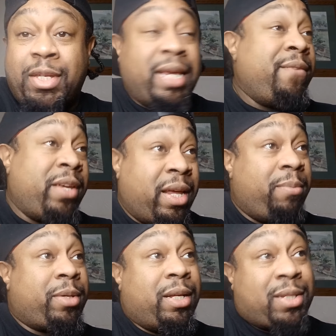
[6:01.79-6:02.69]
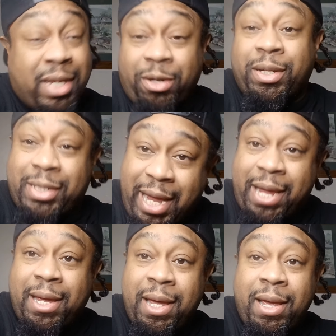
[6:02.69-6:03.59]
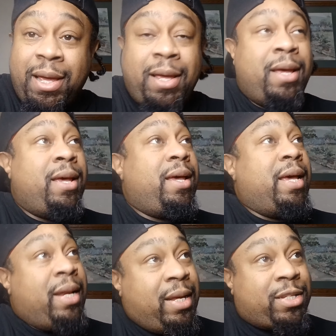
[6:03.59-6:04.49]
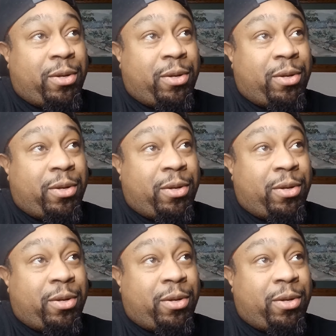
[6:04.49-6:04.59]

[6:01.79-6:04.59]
to even get him to consider to stay. And then